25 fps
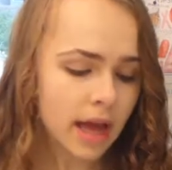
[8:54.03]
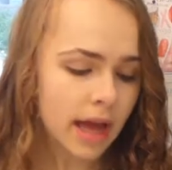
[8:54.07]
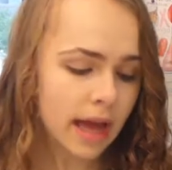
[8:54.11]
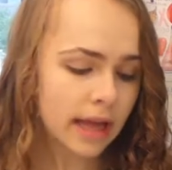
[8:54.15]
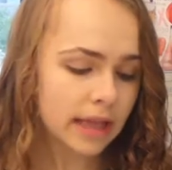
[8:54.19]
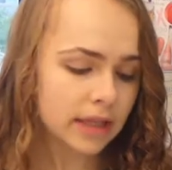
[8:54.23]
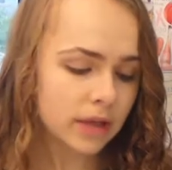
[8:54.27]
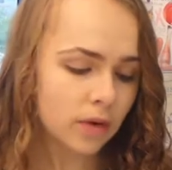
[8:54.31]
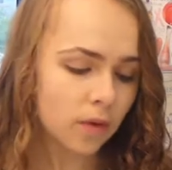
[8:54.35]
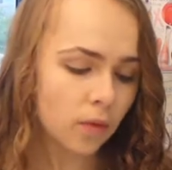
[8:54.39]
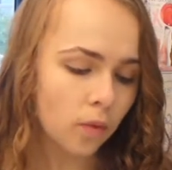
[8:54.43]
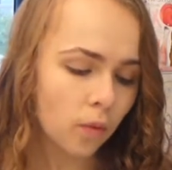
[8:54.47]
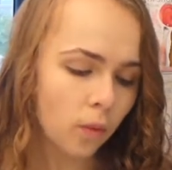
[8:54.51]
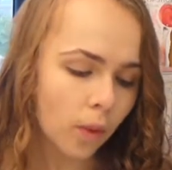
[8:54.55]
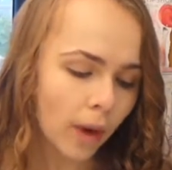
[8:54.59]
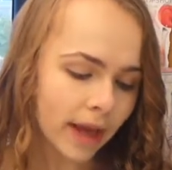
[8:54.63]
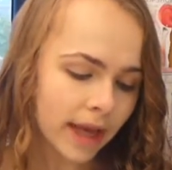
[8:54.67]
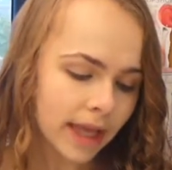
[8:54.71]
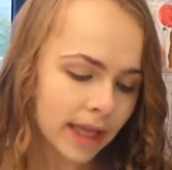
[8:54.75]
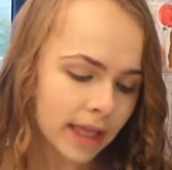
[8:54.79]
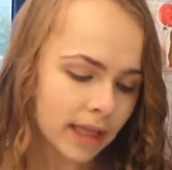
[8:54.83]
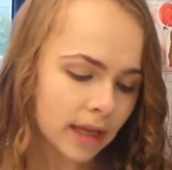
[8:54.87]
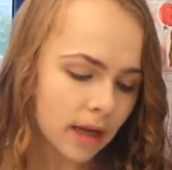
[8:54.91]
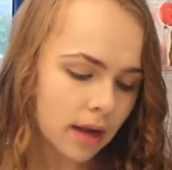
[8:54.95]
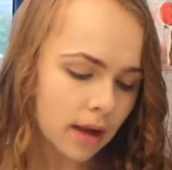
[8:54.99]
It's a
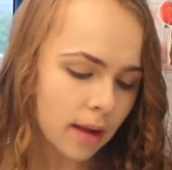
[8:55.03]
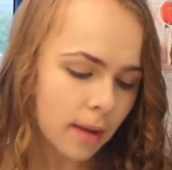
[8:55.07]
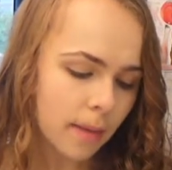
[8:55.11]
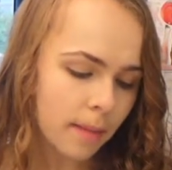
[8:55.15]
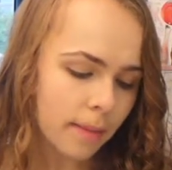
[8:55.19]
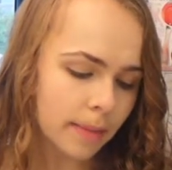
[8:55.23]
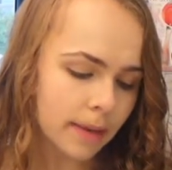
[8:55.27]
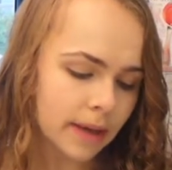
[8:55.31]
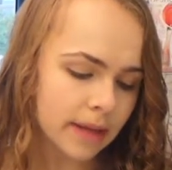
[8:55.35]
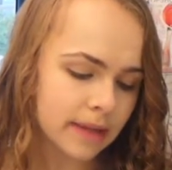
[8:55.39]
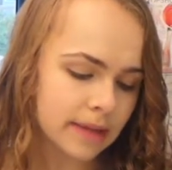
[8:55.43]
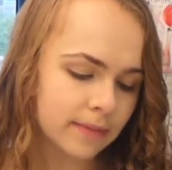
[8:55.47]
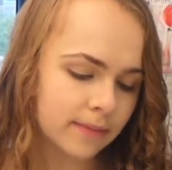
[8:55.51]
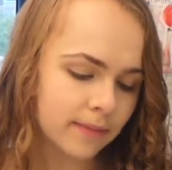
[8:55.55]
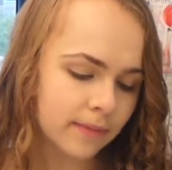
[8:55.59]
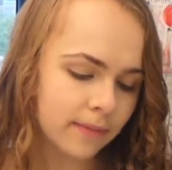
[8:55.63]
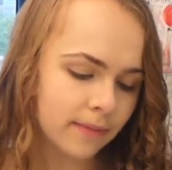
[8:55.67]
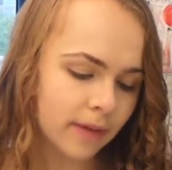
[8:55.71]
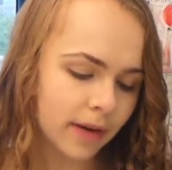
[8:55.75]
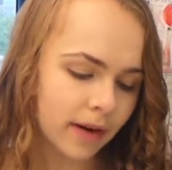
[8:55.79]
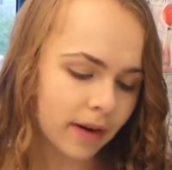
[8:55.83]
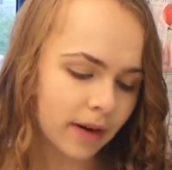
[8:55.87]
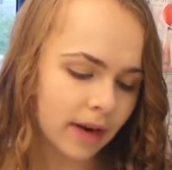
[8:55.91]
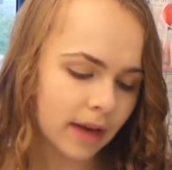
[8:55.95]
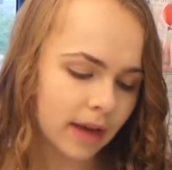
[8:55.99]
white, but it's
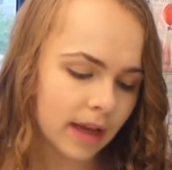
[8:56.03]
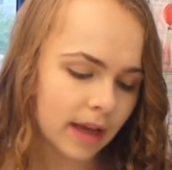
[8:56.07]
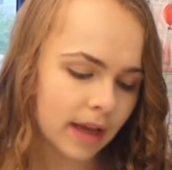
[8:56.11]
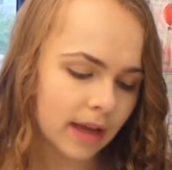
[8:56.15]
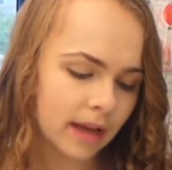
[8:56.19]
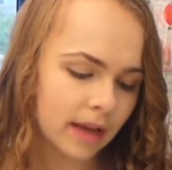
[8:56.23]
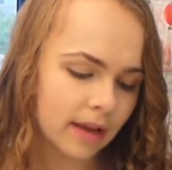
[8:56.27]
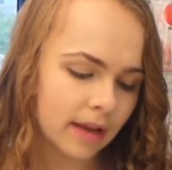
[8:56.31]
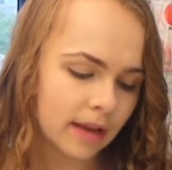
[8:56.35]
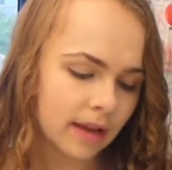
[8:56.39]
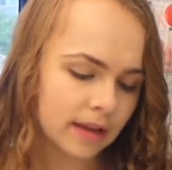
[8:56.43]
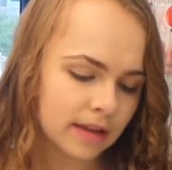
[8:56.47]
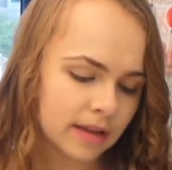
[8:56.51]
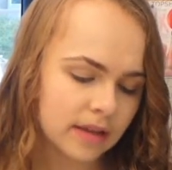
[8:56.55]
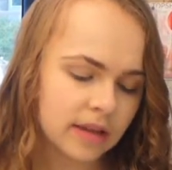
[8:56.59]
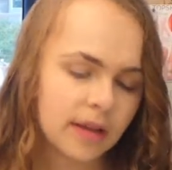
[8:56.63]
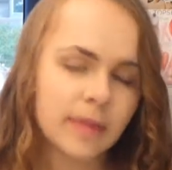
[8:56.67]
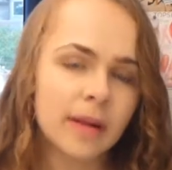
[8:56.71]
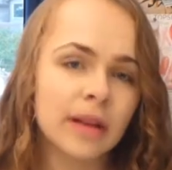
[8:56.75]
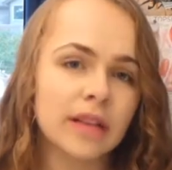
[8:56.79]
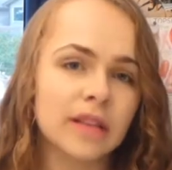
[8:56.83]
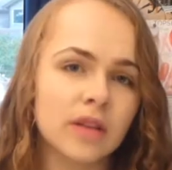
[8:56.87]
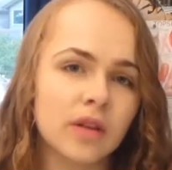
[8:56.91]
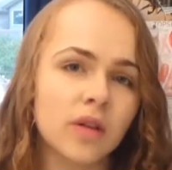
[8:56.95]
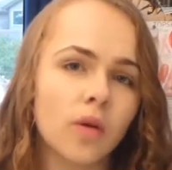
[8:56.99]

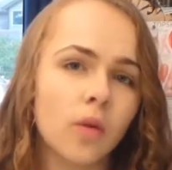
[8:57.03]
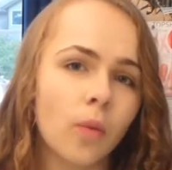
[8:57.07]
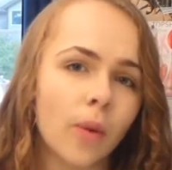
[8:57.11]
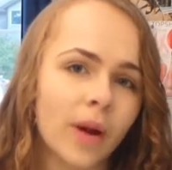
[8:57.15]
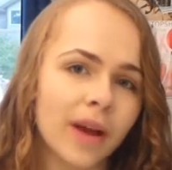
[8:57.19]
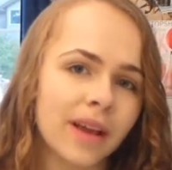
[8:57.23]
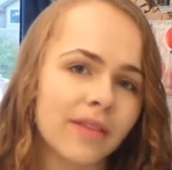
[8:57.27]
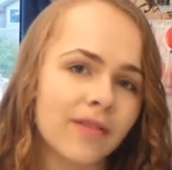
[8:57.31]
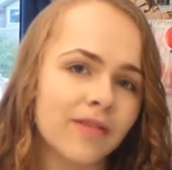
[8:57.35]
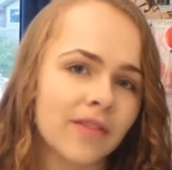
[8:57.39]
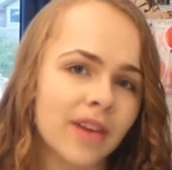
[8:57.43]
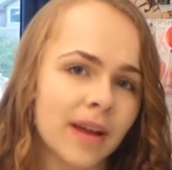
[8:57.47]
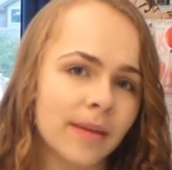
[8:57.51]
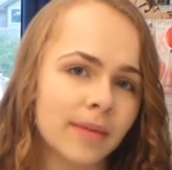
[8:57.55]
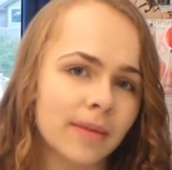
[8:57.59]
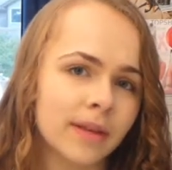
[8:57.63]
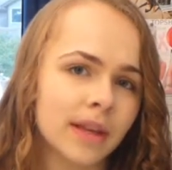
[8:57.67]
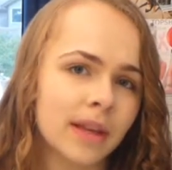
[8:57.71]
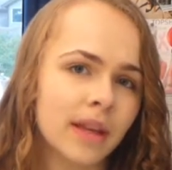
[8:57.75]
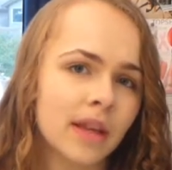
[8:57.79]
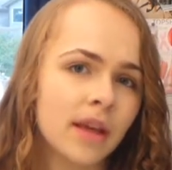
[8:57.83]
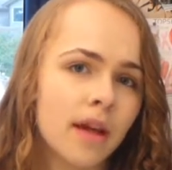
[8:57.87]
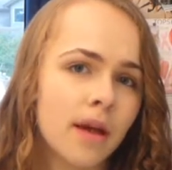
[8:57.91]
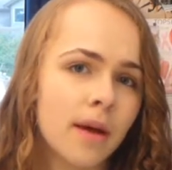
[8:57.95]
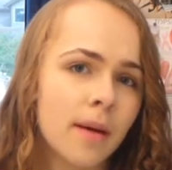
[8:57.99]
in the white
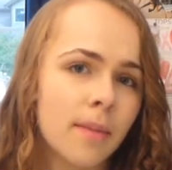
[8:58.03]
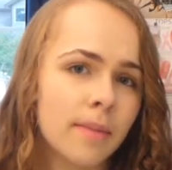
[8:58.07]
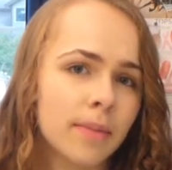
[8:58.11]
family,